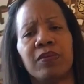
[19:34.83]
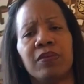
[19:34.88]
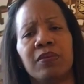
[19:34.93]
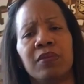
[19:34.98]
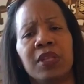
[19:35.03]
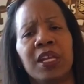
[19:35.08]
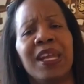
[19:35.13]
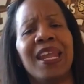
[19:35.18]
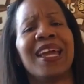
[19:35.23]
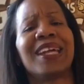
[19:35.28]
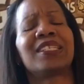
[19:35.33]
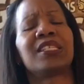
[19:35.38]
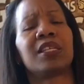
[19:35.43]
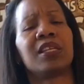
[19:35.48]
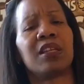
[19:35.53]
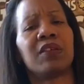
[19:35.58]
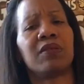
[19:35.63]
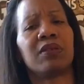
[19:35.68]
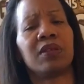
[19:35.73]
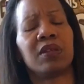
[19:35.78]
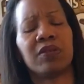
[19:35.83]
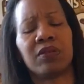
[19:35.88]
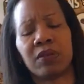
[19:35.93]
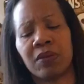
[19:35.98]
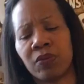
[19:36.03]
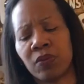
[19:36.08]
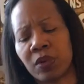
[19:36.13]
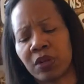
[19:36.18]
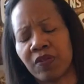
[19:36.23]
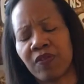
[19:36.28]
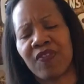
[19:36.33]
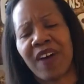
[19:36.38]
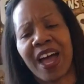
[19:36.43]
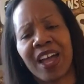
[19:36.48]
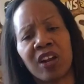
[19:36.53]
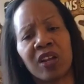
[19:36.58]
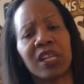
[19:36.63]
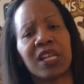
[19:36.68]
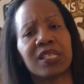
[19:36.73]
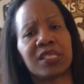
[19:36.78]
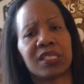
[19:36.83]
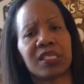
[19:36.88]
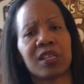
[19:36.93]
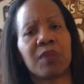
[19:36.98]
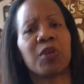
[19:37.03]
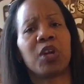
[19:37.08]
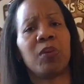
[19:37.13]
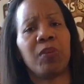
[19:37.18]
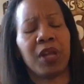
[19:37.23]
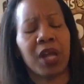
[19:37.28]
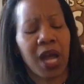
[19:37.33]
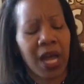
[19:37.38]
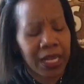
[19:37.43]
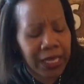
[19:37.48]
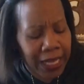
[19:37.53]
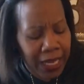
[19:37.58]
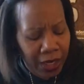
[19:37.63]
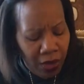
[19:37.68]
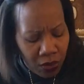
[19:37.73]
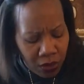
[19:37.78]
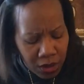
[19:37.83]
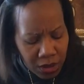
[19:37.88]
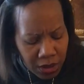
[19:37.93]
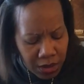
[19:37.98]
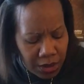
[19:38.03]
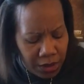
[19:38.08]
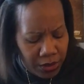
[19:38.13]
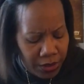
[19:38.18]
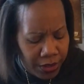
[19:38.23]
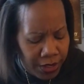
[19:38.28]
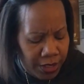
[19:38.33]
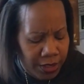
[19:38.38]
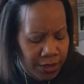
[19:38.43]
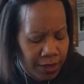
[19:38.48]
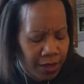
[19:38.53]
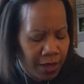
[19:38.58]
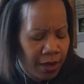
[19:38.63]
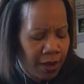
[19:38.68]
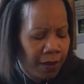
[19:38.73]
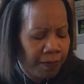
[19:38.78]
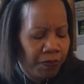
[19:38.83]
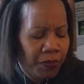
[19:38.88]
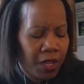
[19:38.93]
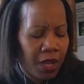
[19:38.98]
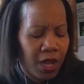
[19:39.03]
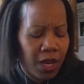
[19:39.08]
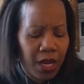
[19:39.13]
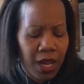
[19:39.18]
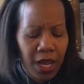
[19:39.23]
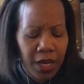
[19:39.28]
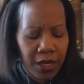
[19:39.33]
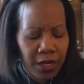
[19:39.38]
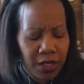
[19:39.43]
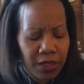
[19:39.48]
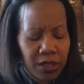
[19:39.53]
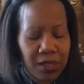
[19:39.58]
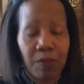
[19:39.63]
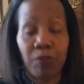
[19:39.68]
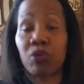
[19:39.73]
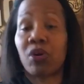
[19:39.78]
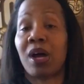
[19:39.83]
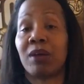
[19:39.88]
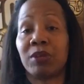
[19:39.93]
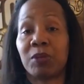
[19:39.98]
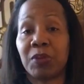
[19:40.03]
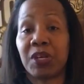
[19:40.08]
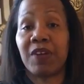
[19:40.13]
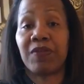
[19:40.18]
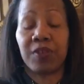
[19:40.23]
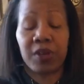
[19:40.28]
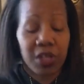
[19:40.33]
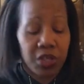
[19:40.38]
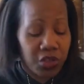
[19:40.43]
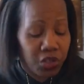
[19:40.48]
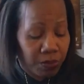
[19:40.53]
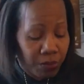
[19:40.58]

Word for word: the, the next and the, the, the final lessons I'm going to be highlighting on this series, and that is problem definition.